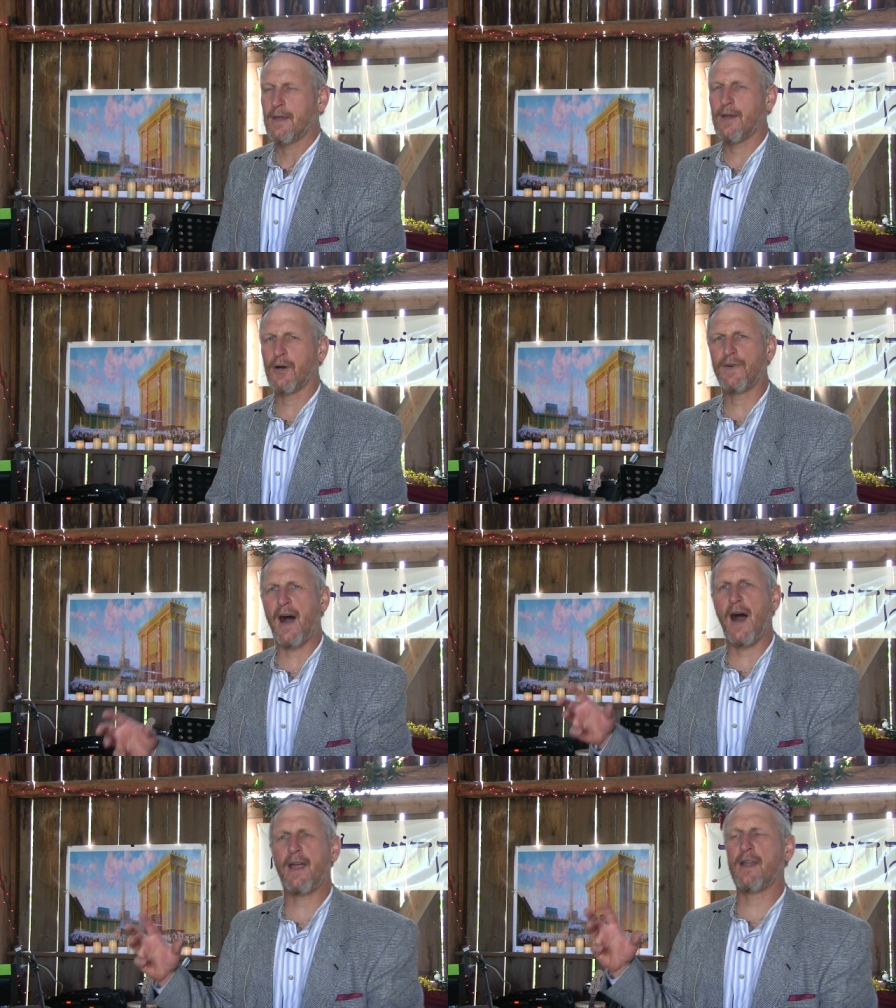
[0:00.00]

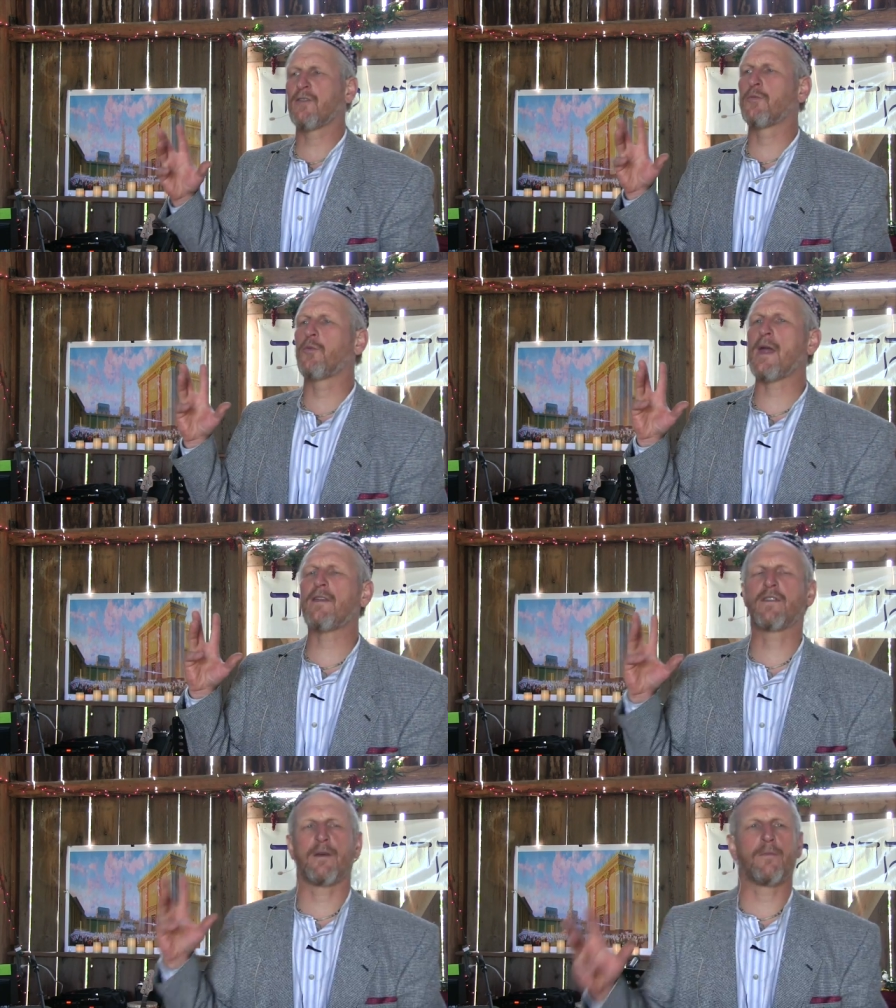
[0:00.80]
Jehovah, in his
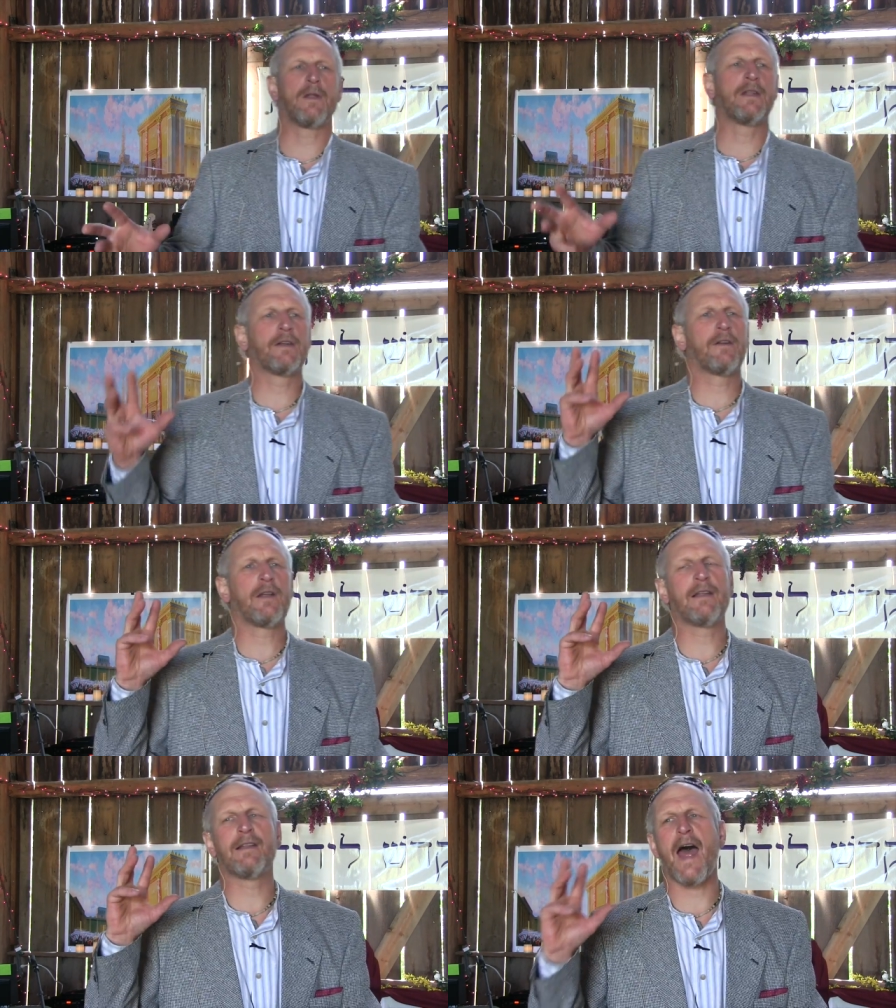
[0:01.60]
wisdom,
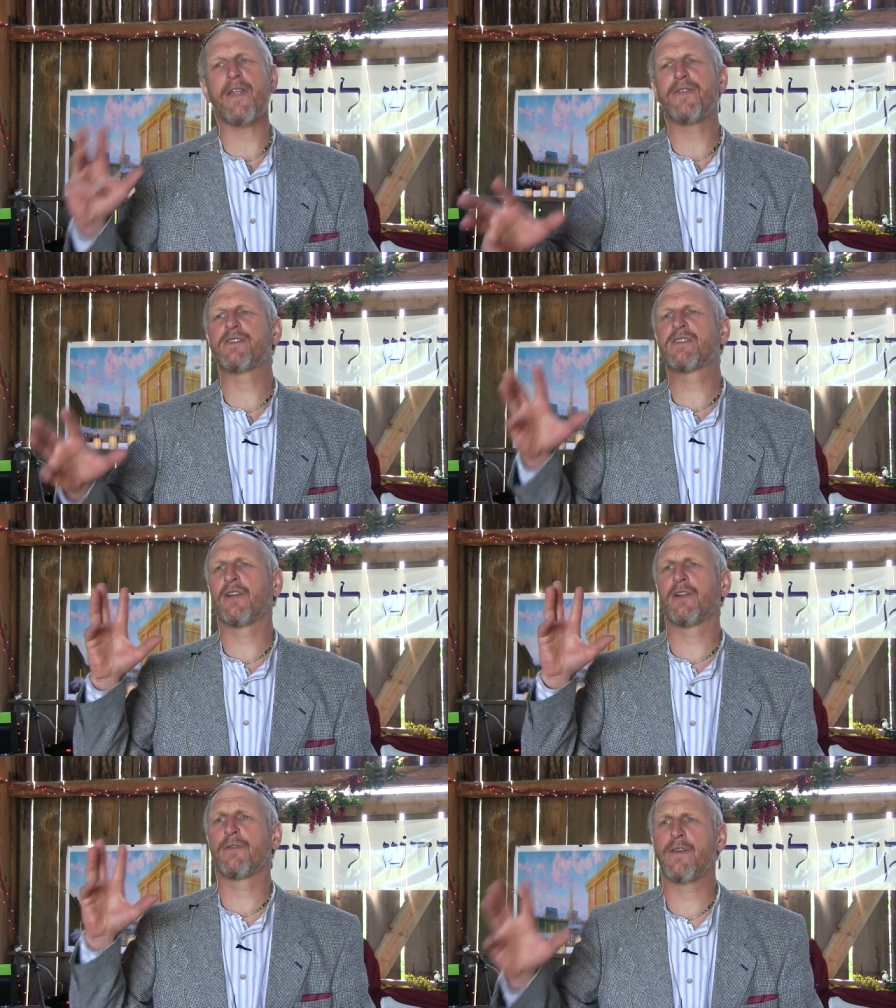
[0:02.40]
literally led the
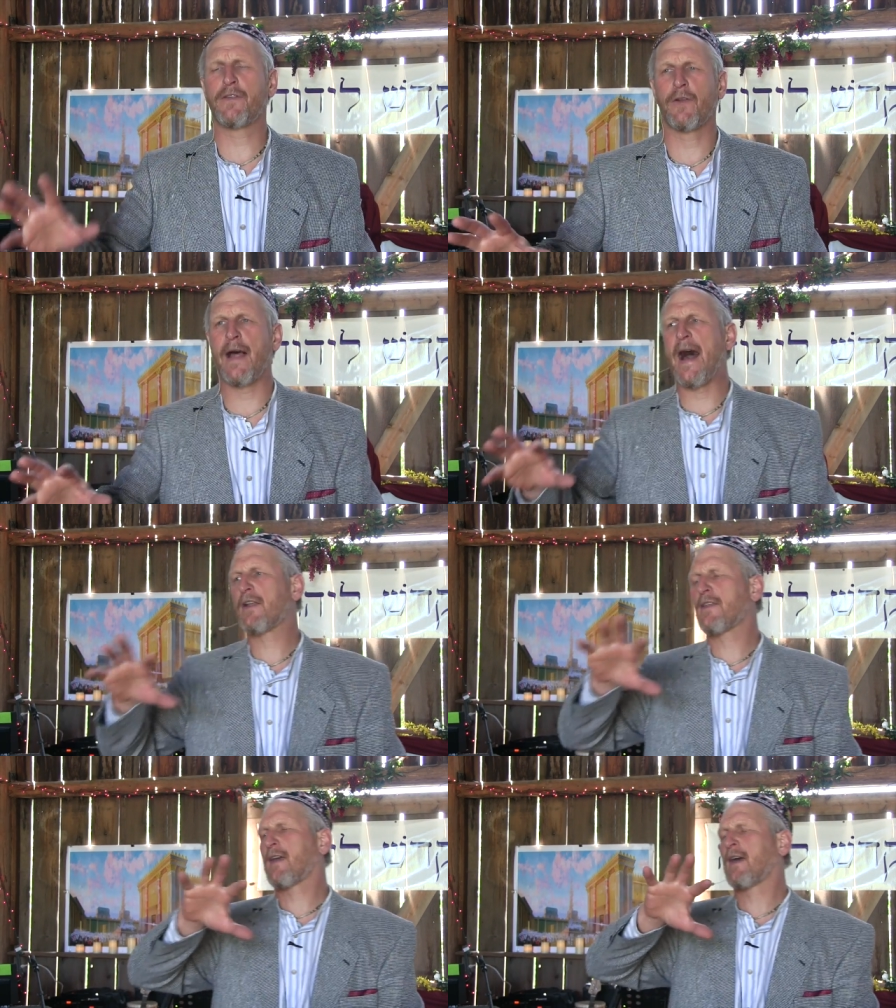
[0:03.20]
children of Israel
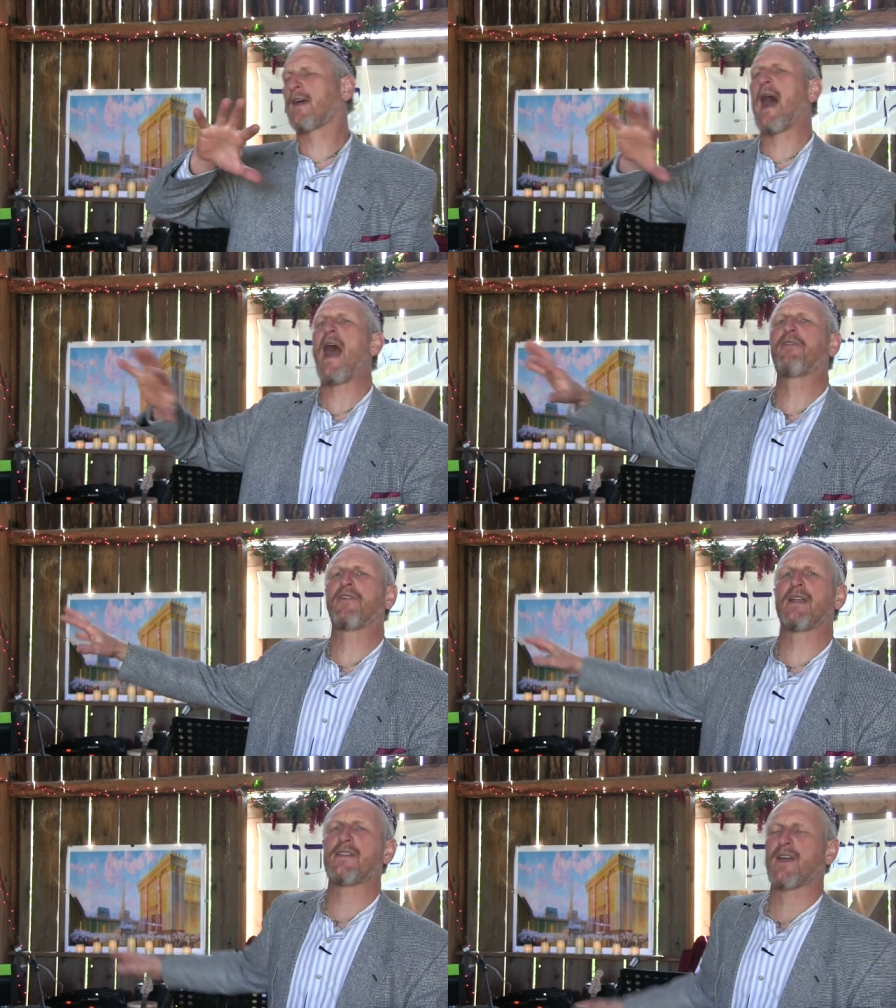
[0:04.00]
out of the
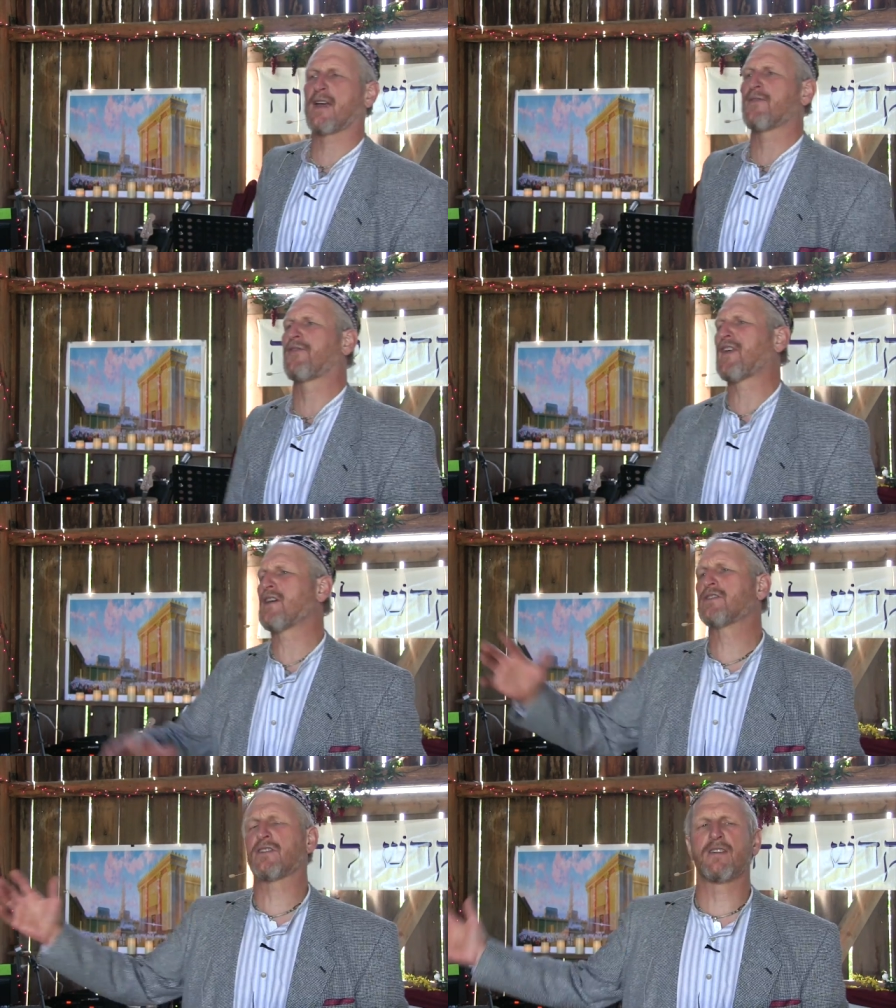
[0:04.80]
cacophony, the
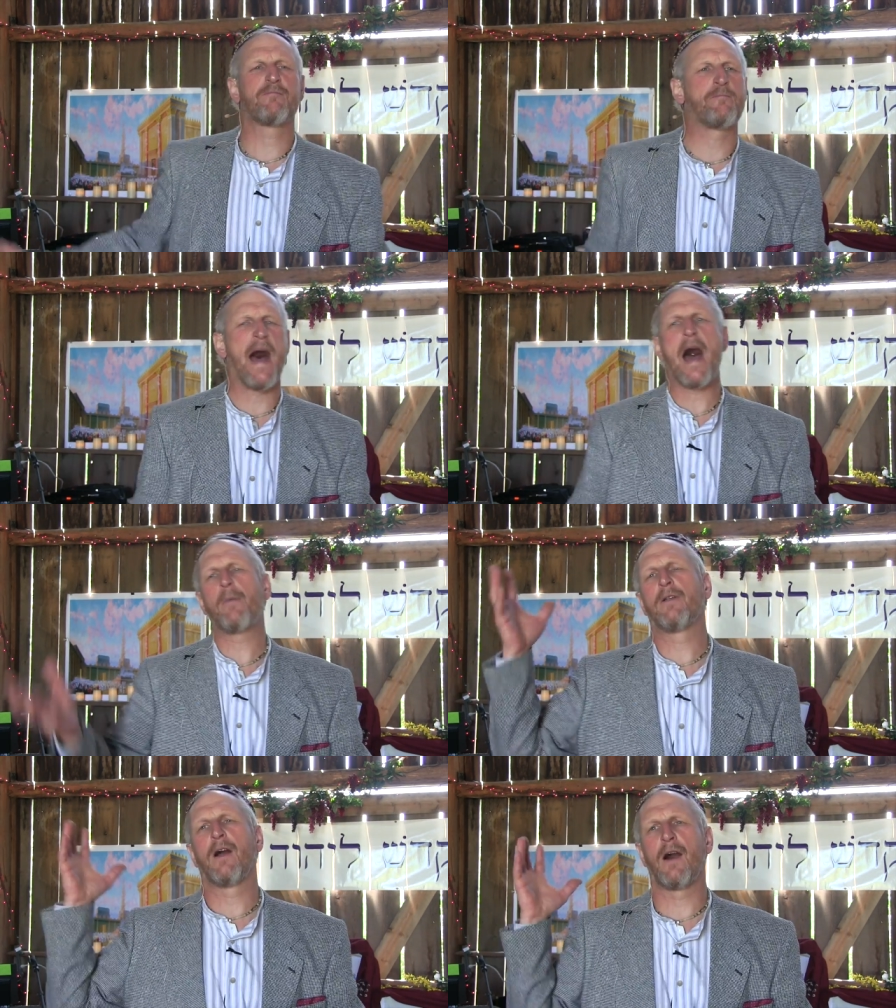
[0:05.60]
confusion of
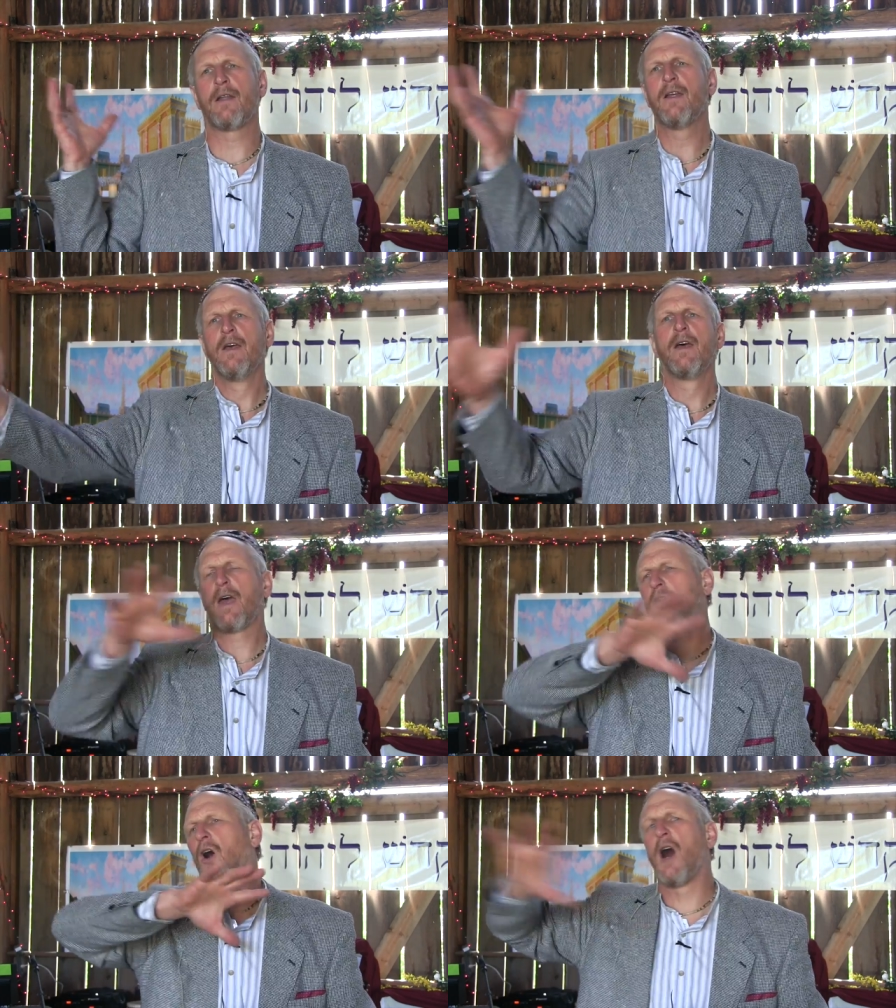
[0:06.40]
Babylon,
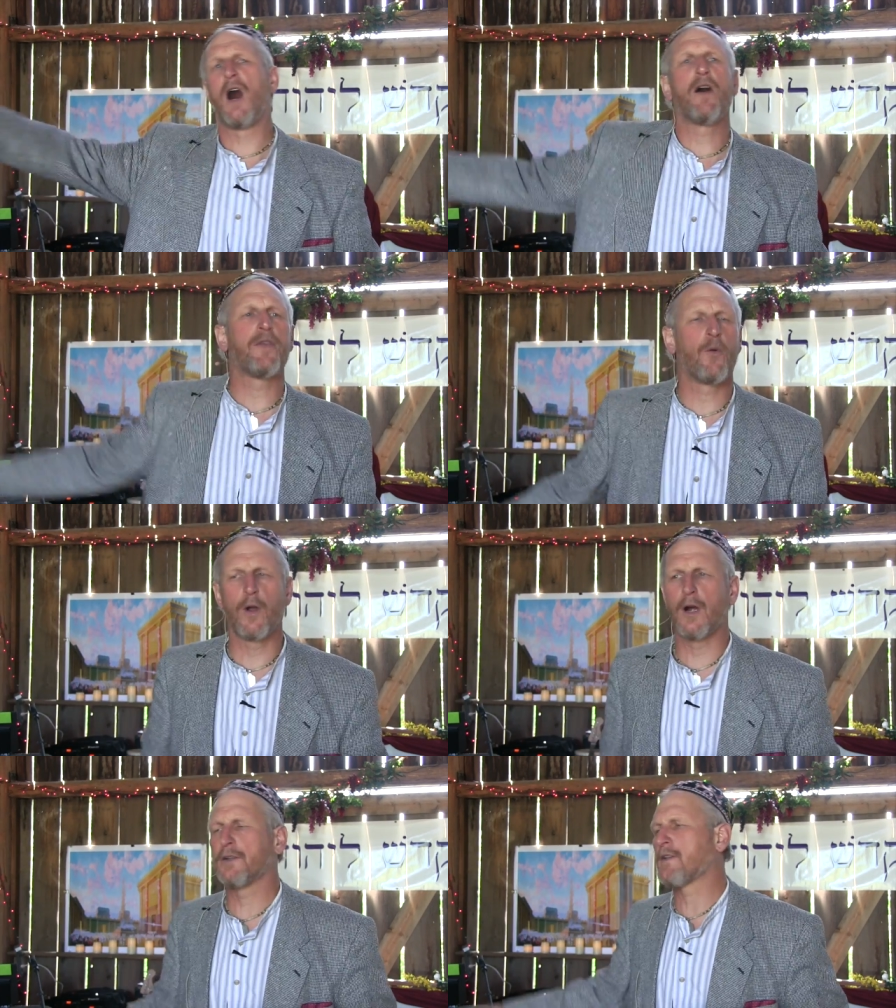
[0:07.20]
and all the
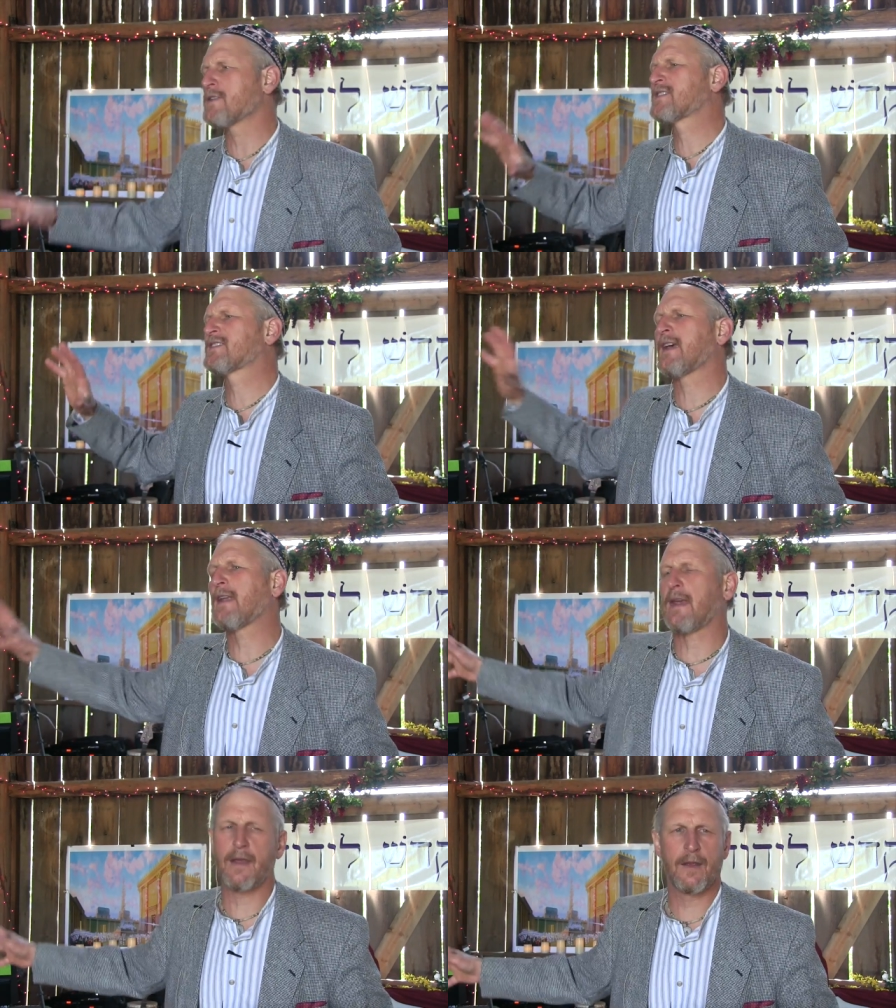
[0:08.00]
world in the
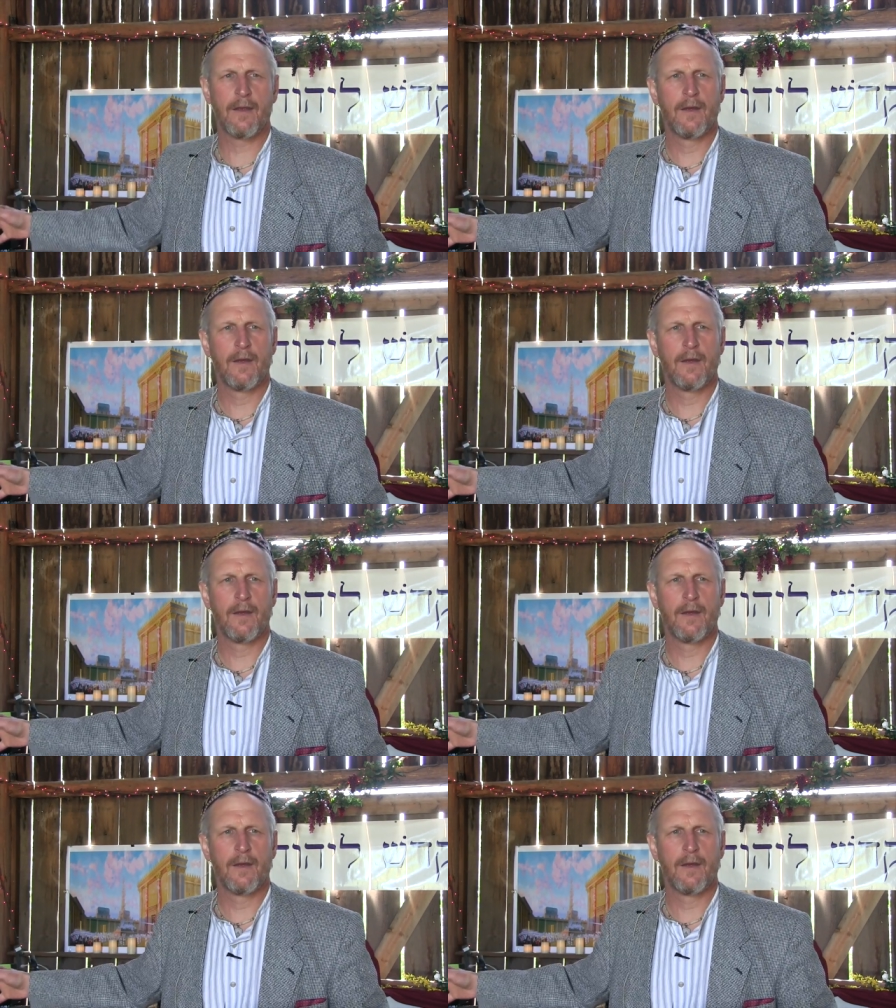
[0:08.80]
city